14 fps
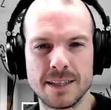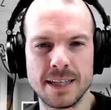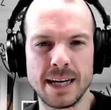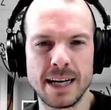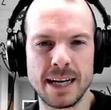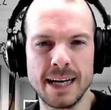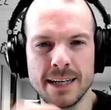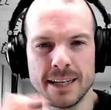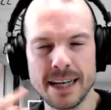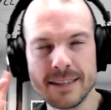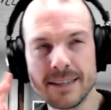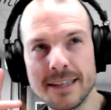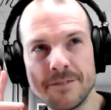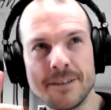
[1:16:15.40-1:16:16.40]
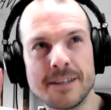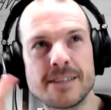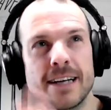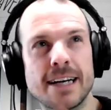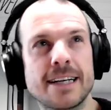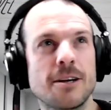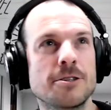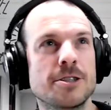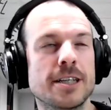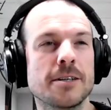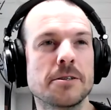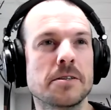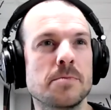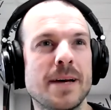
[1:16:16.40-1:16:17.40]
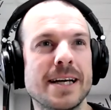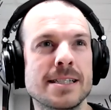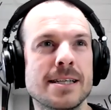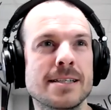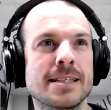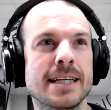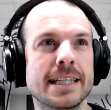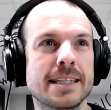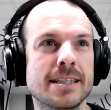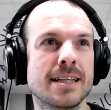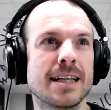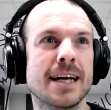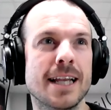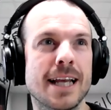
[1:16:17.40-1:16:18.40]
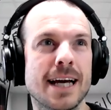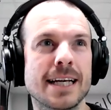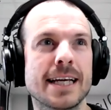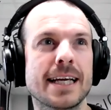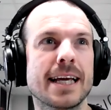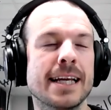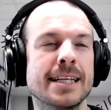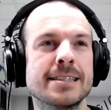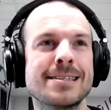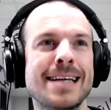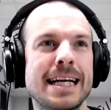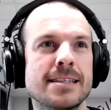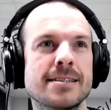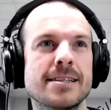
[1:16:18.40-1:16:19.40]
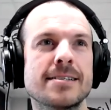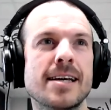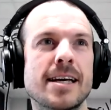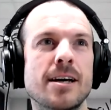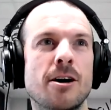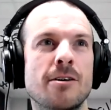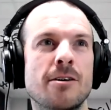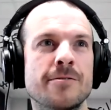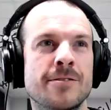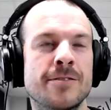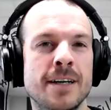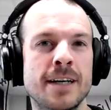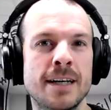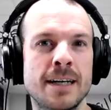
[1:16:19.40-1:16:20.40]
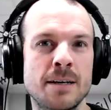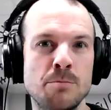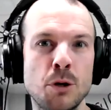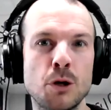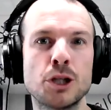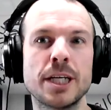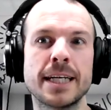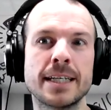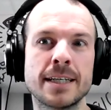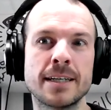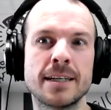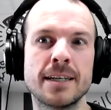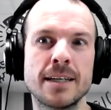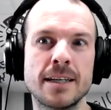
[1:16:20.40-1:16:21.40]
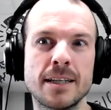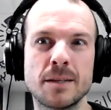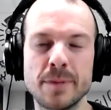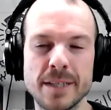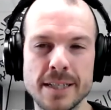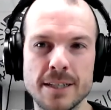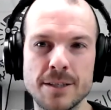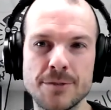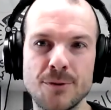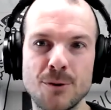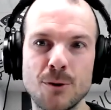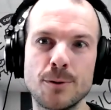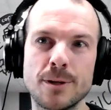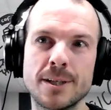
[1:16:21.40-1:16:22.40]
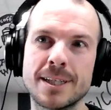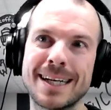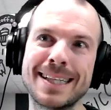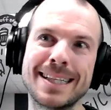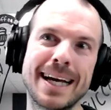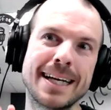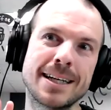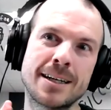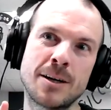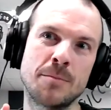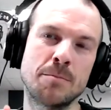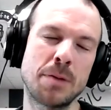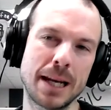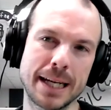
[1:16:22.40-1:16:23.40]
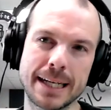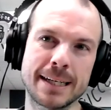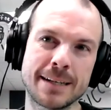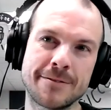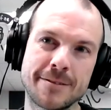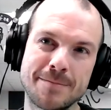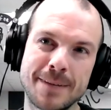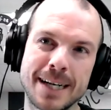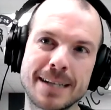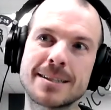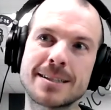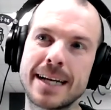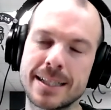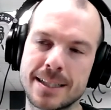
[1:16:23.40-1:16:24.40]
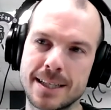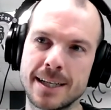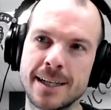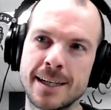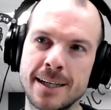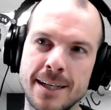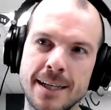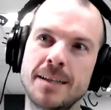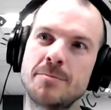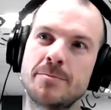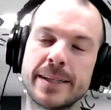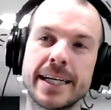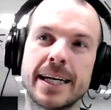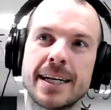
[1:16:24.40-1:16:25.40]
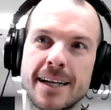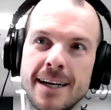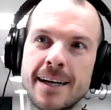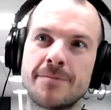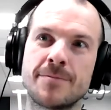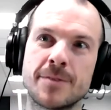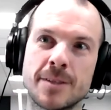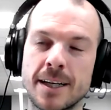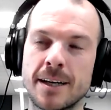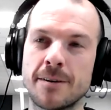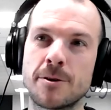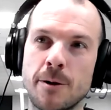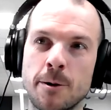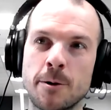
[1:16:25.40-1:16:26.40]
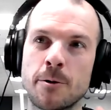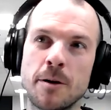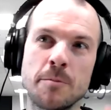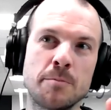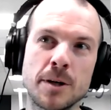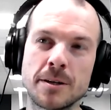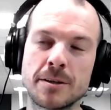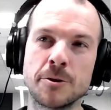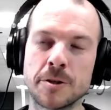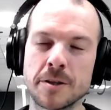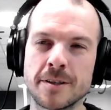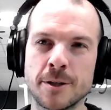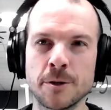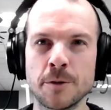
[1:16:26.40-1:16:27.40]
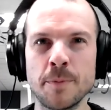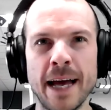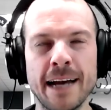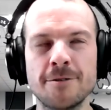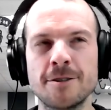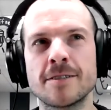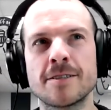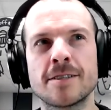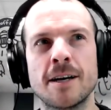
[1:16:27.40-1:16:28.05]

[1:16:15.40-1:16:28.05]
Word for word: Yeah, it's a different psychological space, isn't it, to their like intensity of pushing the business forward, and then a completely different mindset to being a you know quote unquote but good good parent.